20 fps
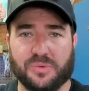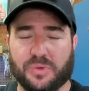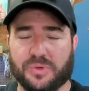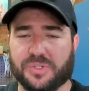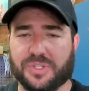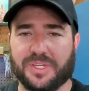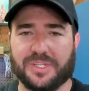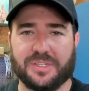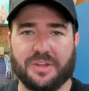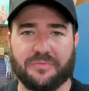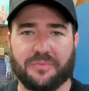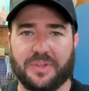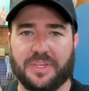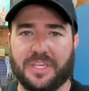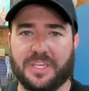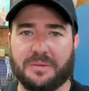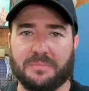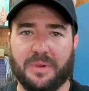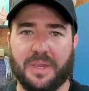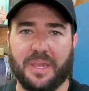as one of those things off of
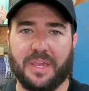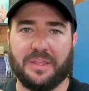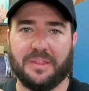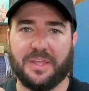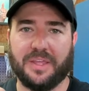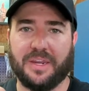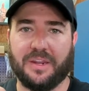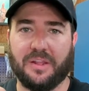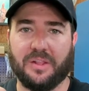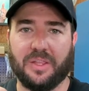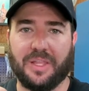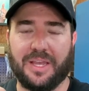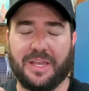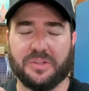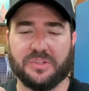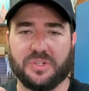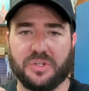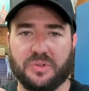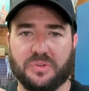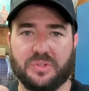eBay that
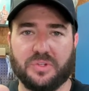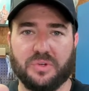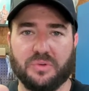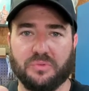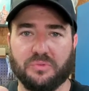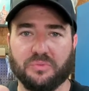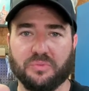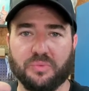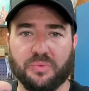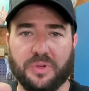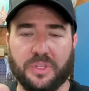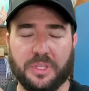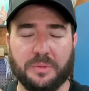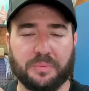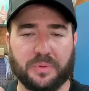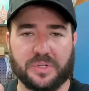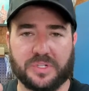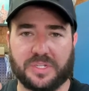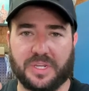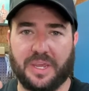allows you to really
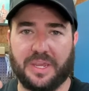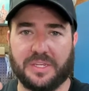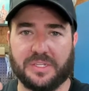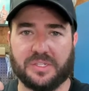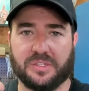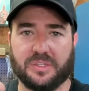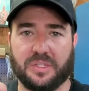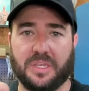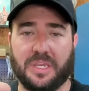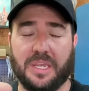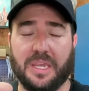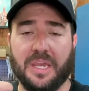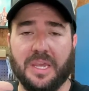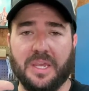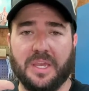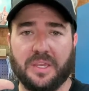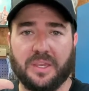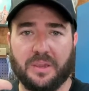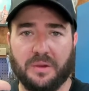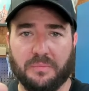precisely
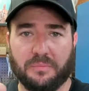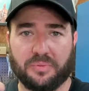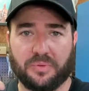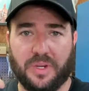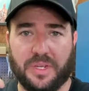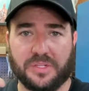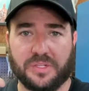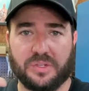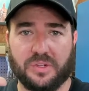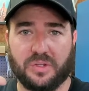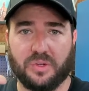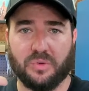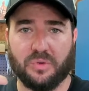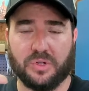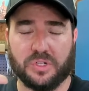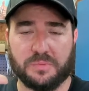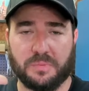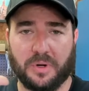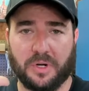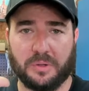compress your
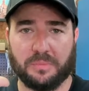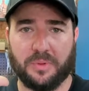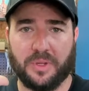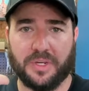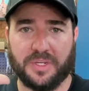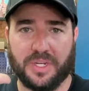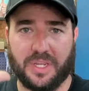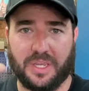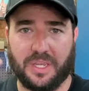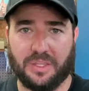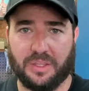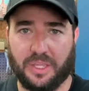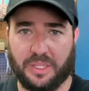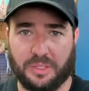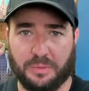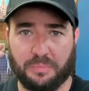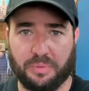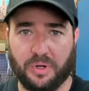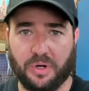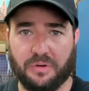your spark plug to get
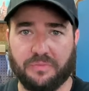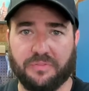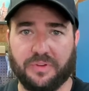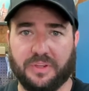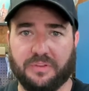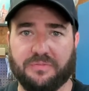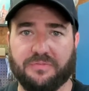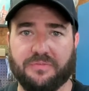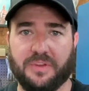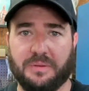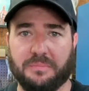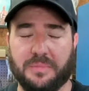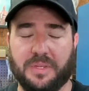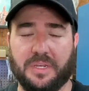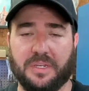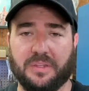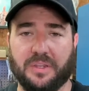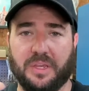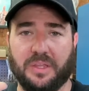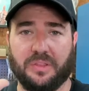like the perfect
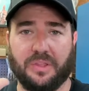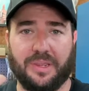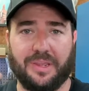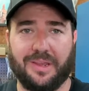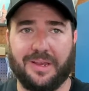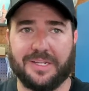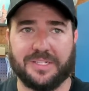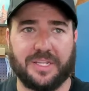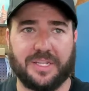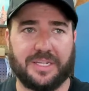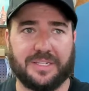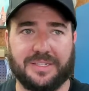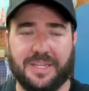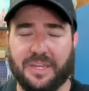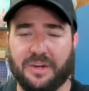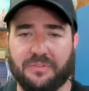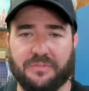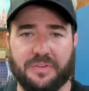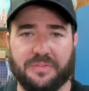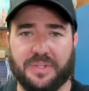fitment. Uh, they cost like
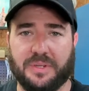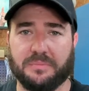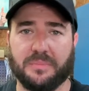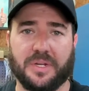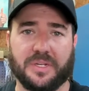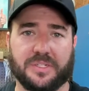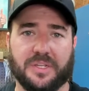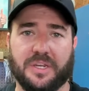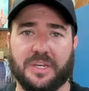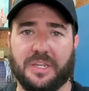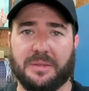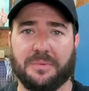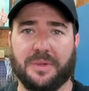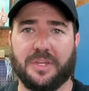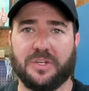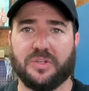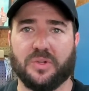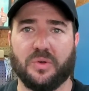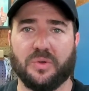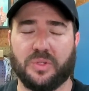10 or 15 bucks on
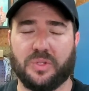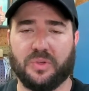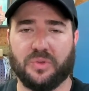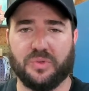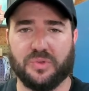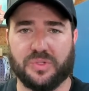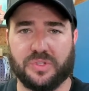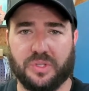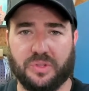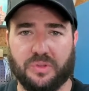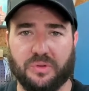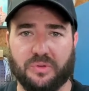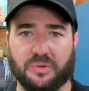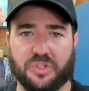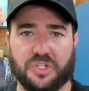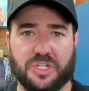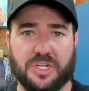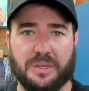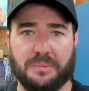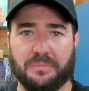eBay. Don't use the little
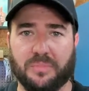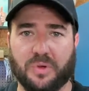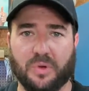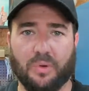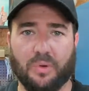chip